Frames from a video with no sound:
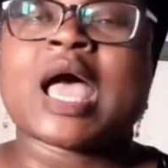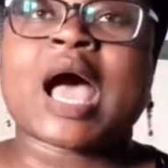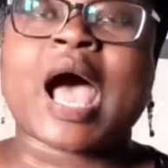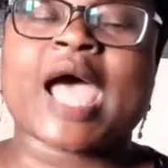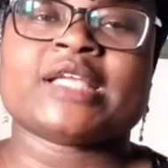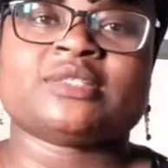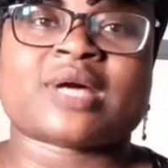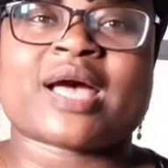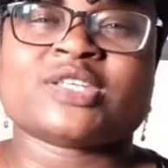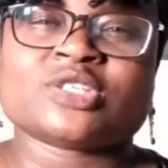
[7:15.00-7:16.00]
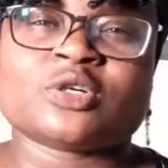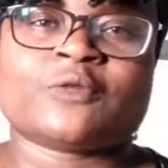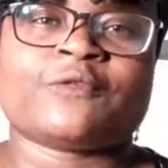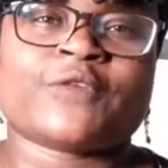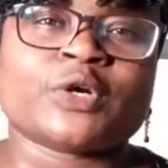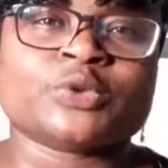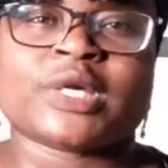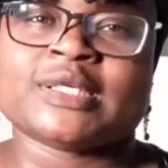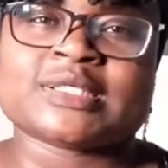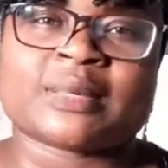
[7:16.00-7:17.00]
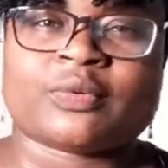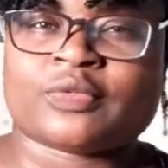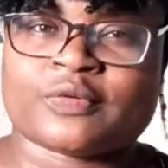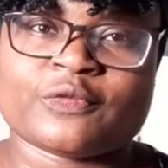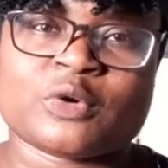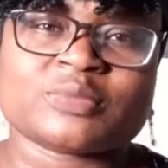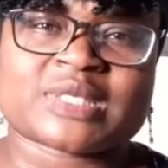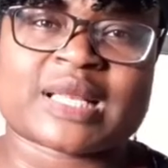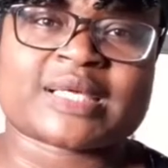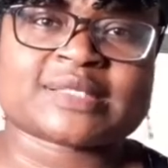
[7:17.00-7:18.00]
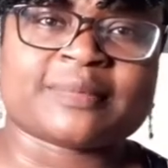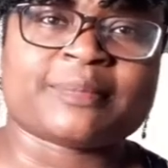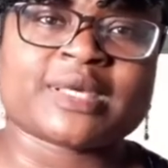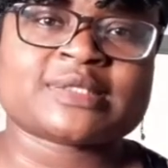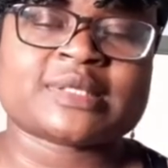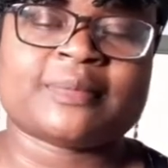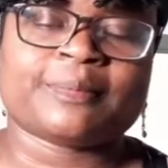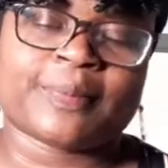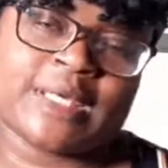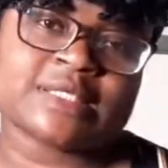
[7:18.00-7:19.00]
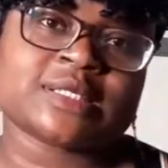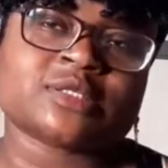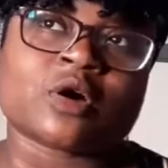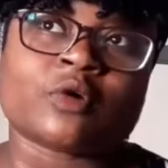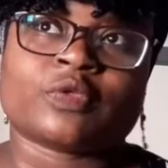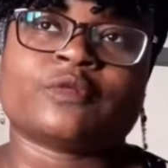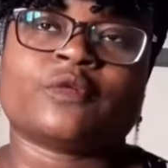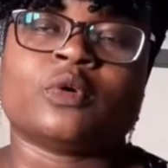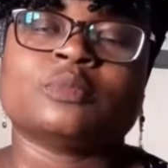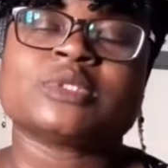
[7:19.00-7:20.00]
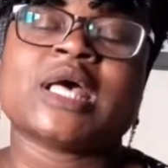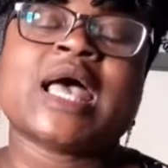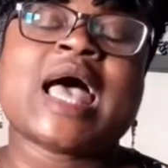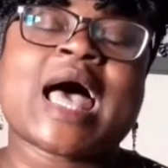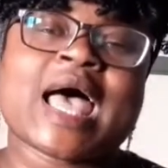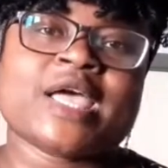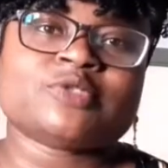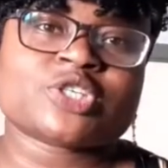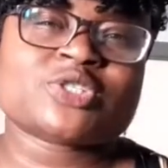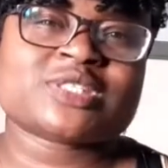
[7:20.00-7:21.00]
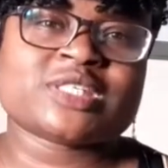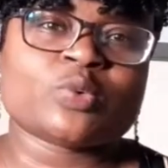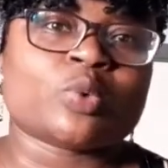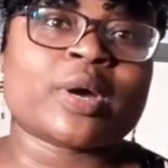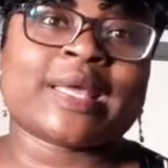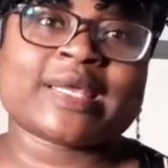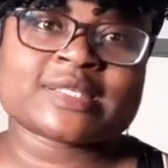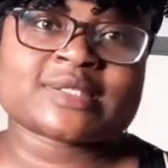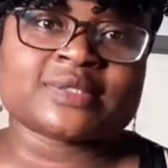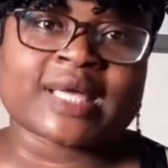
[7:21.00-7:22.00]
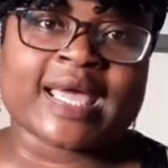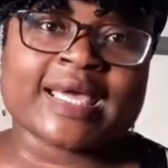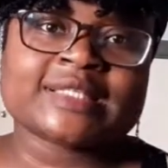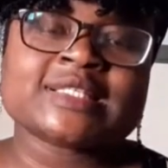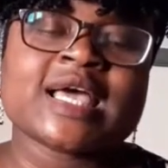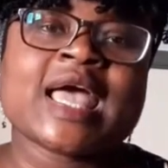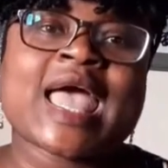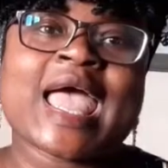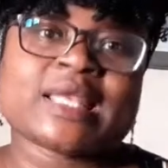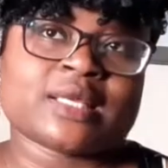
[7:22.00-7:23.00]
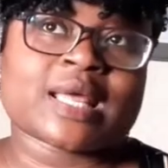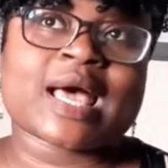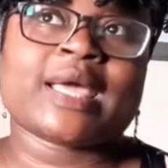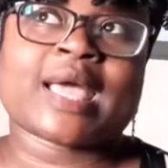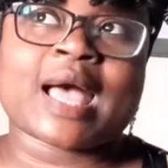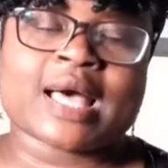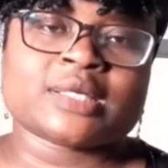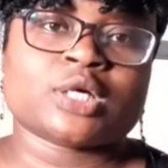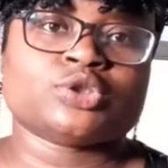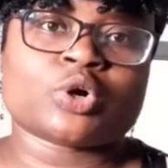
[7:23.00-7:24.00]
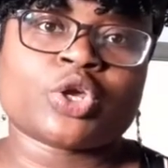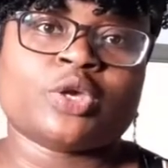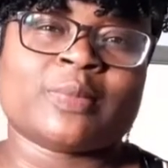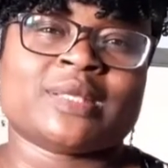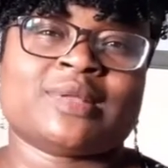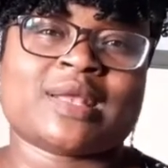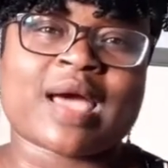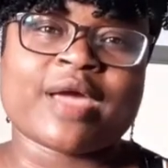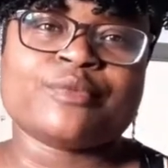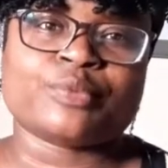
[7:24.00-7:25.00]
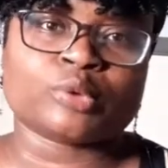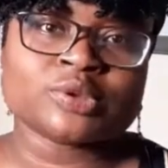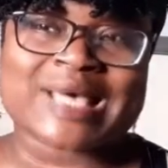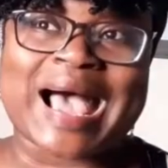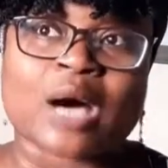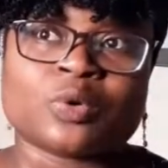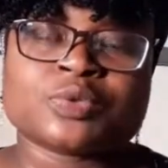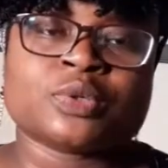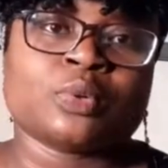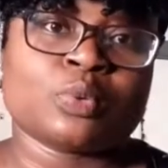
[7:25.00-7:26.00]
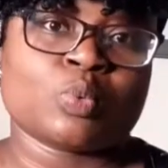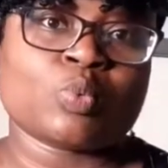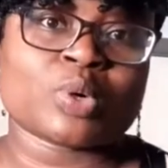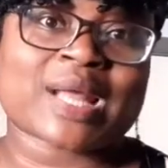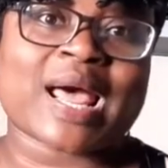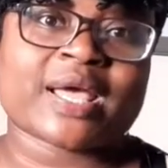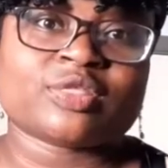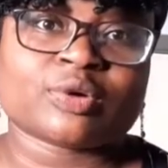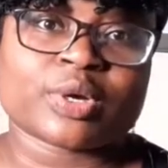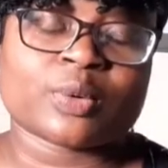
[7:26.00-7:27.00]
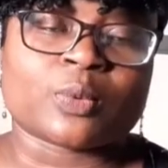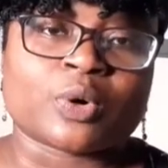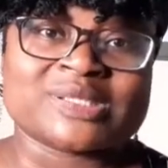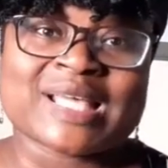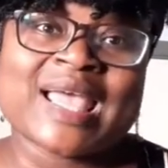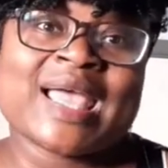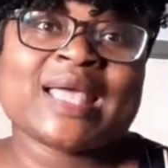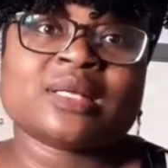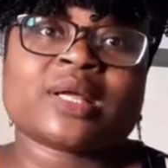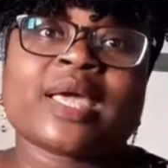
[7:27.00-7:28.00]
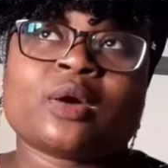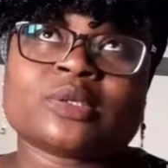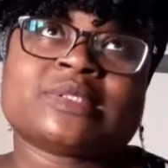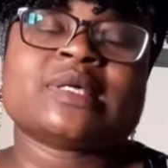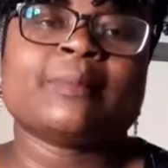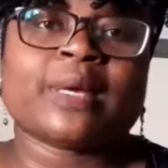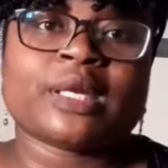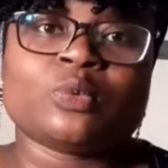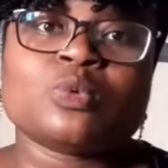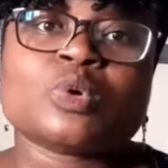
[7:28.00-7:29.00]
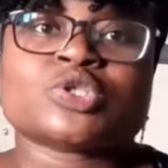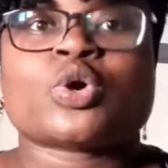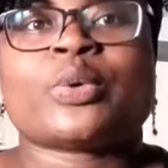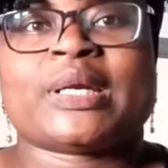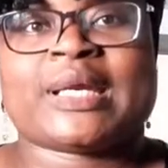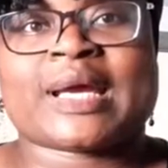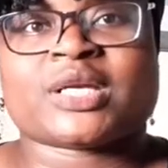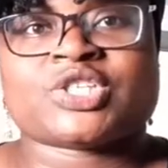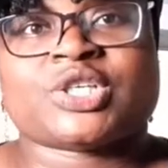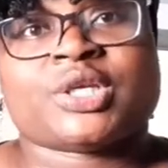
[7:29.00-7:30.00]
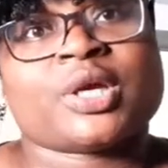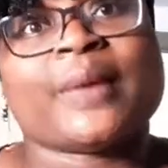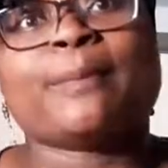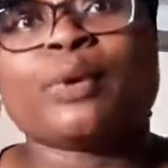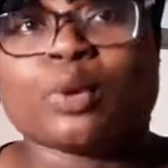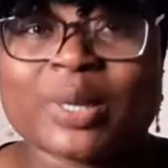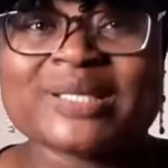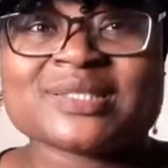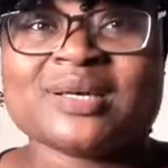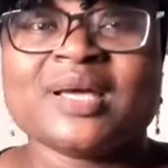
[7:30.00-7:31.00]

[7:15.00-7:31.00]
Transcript: I sort of filled in some of the forms, like some bits and pieces of the forms, and just to see what it is till the end. And then I had a document, then I wrote out what I thought it was, and then I got somebody who was already actually employed